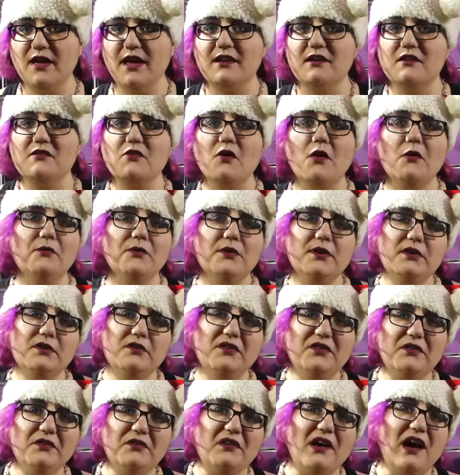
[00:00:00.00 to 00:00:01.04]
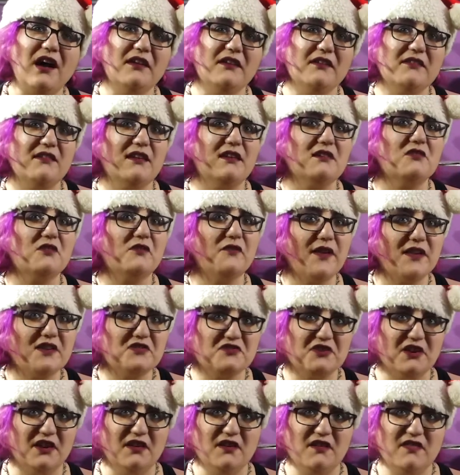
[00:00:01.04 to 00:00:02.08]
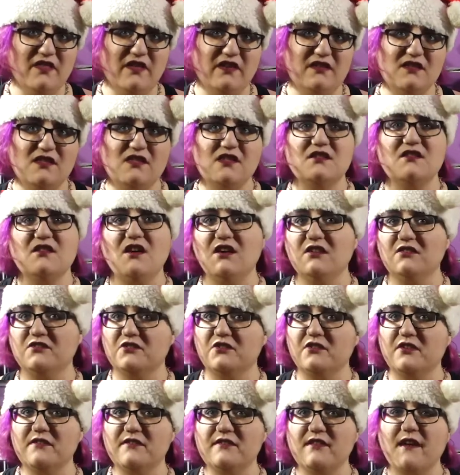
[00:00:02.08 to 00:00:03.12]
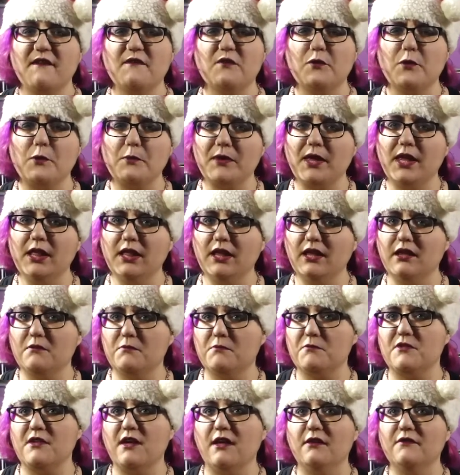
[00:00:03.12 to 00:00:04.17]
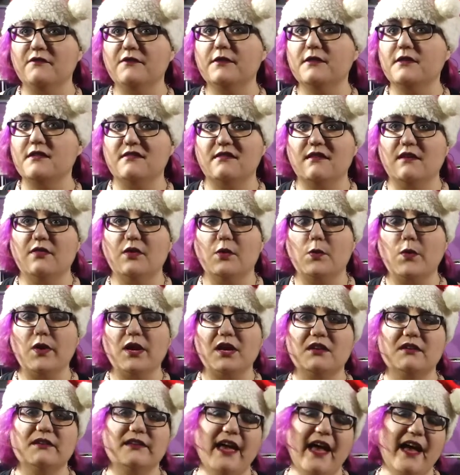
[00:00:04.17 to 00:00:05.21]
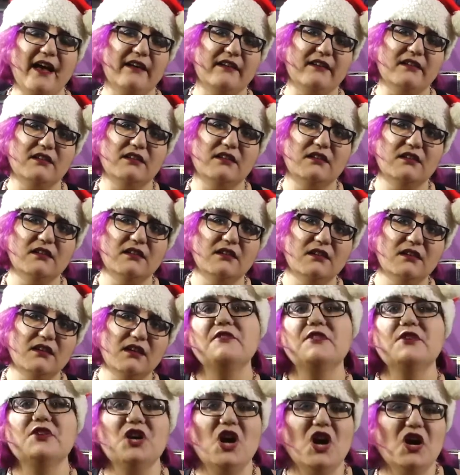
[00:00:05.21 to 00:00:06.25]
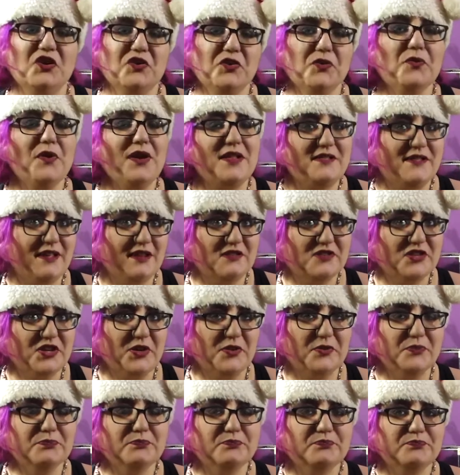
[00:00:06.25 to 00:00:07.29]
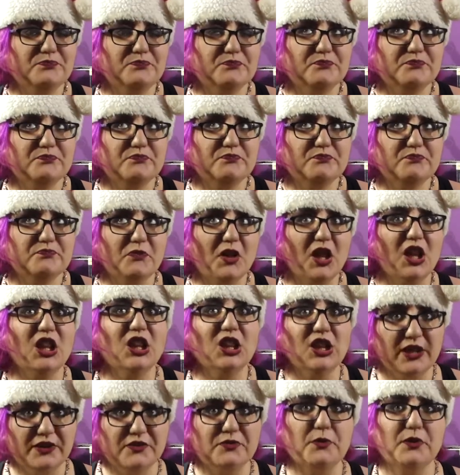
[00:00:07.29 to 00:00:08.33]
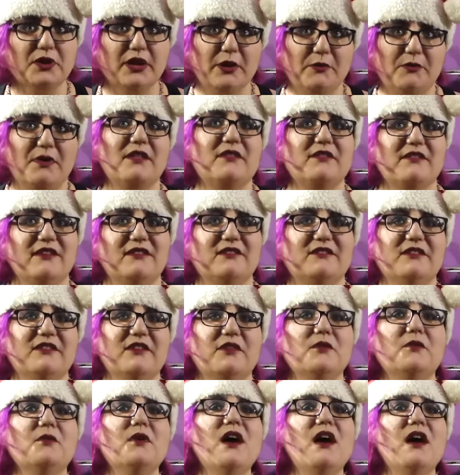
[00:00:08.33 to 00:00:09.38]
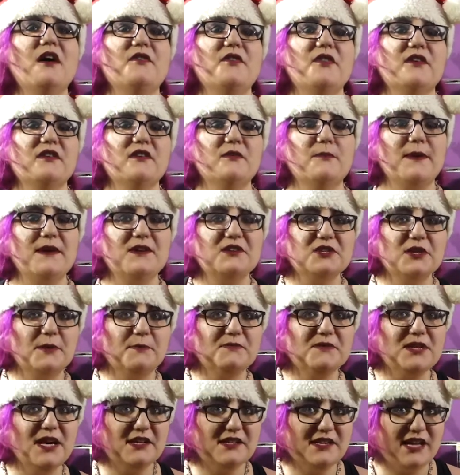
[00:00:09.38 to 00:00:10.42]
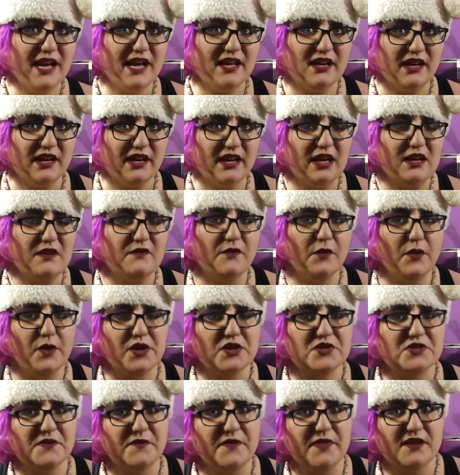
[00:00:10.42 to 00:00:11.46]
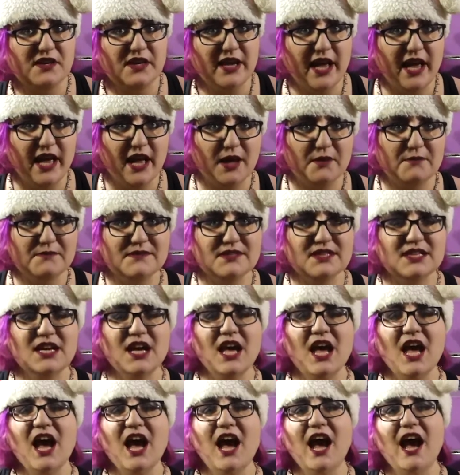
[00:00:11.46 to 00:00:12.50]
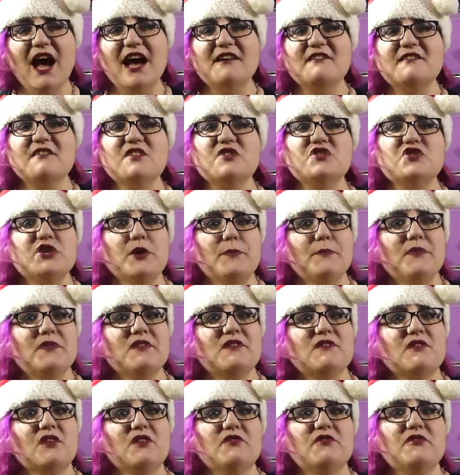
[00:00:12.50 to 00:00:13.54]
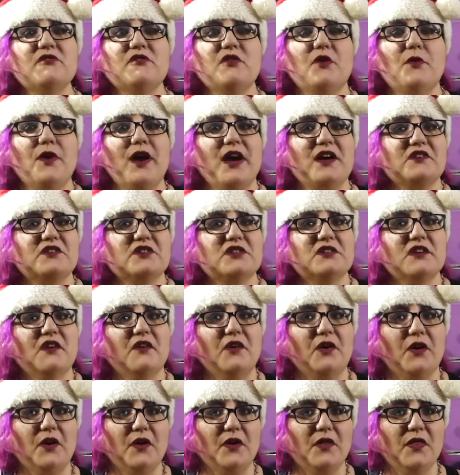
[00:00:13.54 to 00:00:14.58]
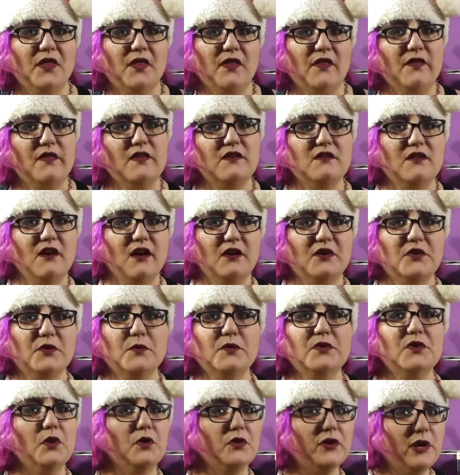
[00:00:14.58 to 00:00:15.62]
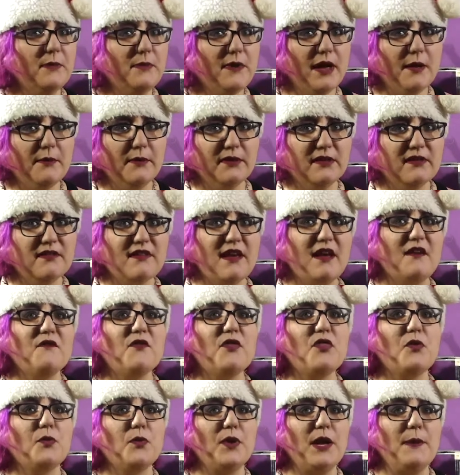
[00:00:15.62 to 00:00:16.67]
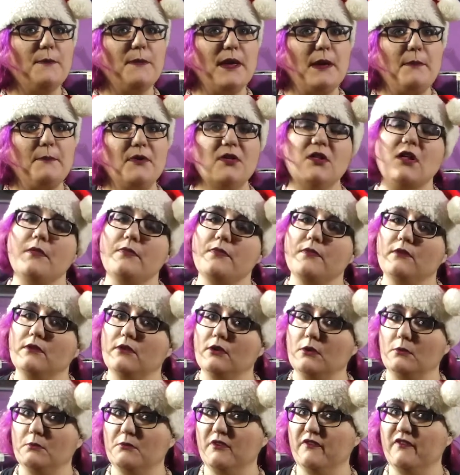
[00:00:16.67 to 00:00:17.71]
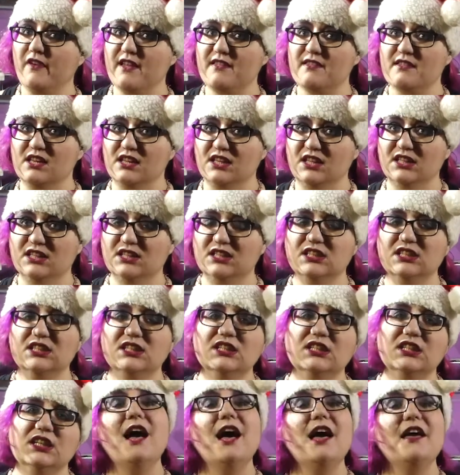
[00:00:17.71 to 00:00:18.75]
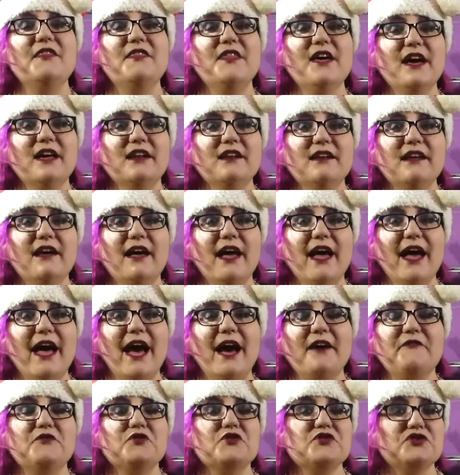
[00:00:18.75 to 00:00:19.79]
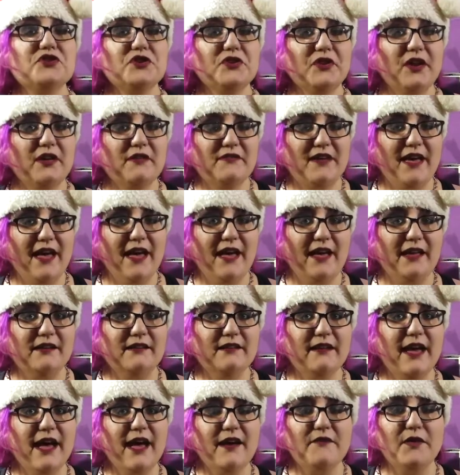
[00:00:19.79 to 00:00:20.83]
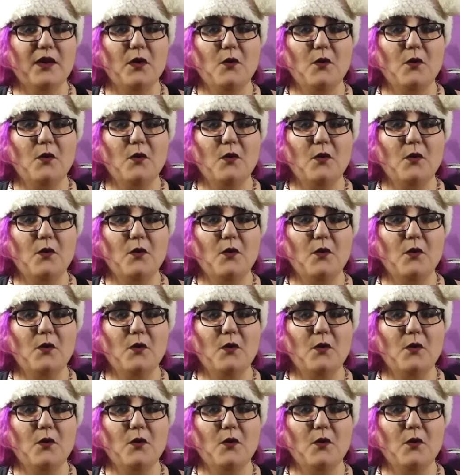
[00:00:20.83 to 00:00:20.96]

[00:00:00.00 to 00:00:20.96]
and it's only due to Donna's intervention that the Doctor is saved from killing himself to see the Queen dead. The Doctor literally runs into, the spaceship Titanic in Voyage of the Damned. As the ship starts to crash into Earth, the Doctor would only be able to save 3 people on the doomed vessel. Then, after Journey's End, having